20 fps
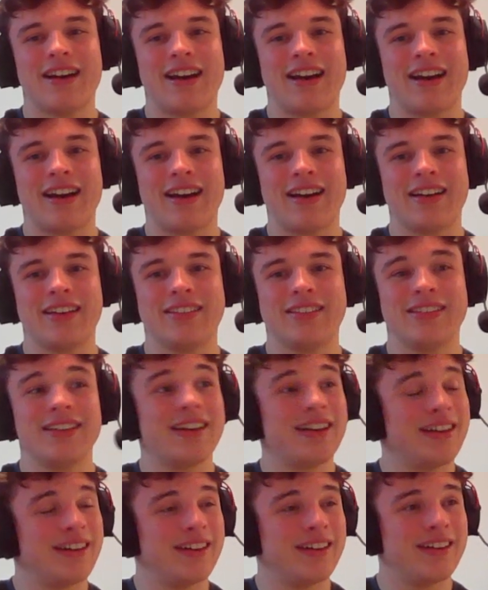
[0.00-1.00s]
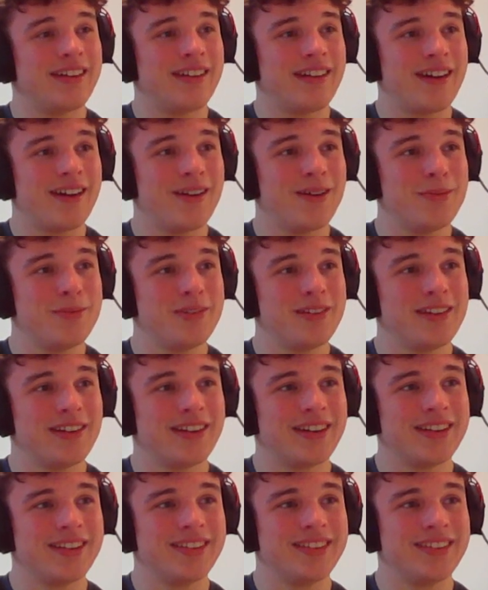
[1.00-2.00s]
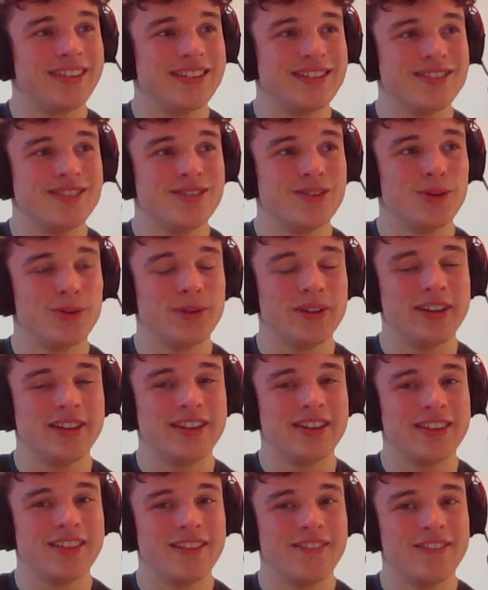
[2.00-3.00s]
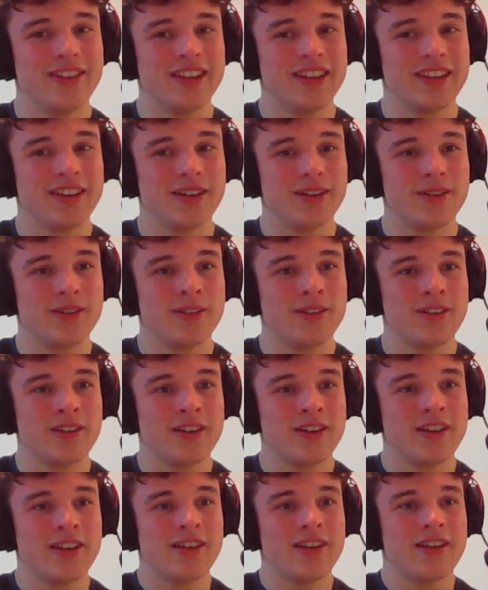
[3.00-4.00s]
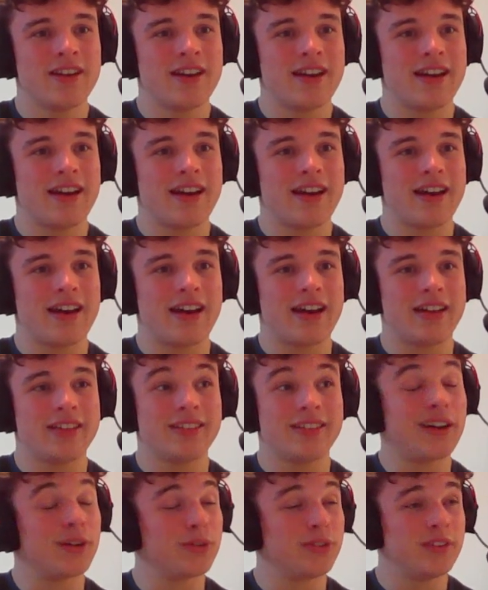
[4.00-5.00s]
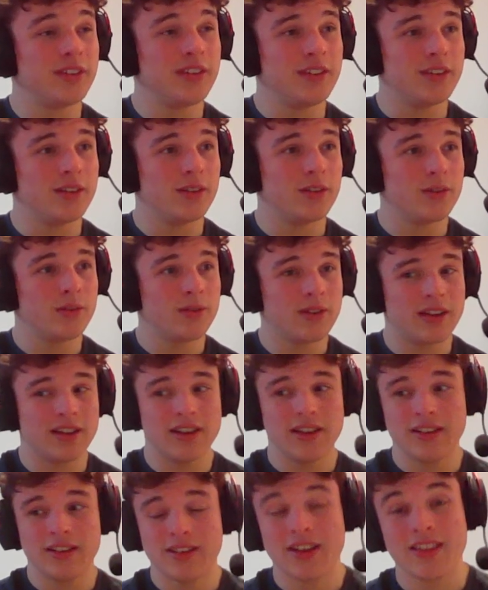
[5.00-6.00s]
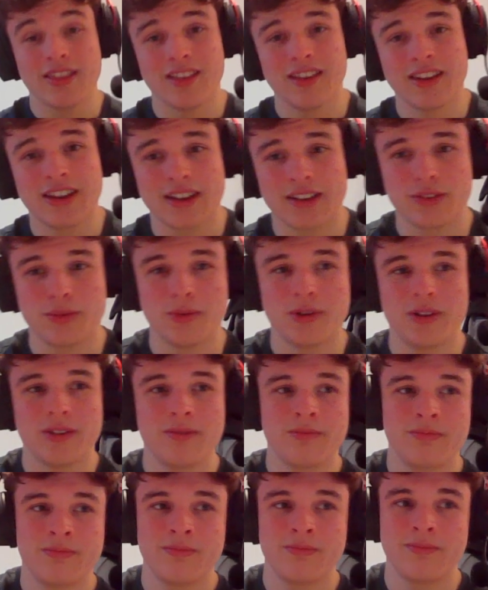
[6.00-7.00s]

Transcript: And yeah, I hope you guys enjoyed the video, and I'll see you in the next one.